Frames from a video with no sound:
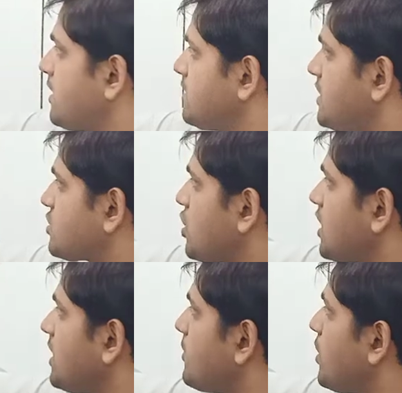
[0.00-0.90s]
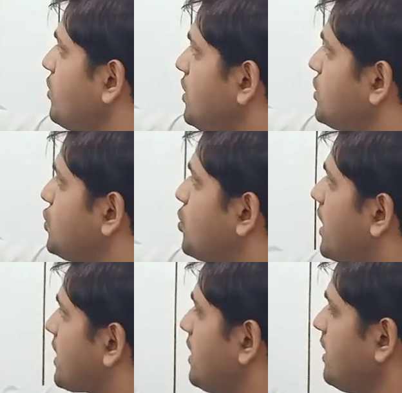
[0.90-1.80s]
Just talking about
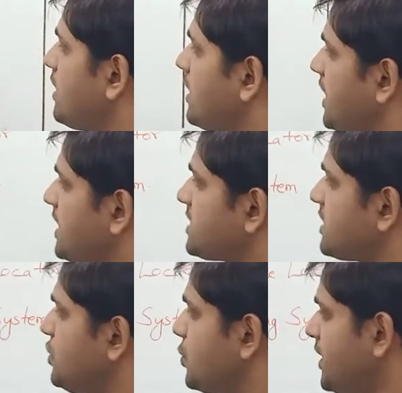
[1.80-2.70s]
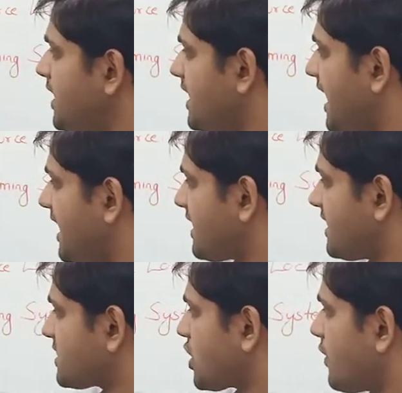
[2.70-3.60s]
URL, it's a unique
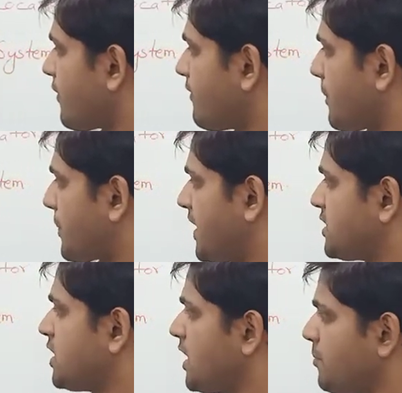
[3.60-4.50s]
address of a web page.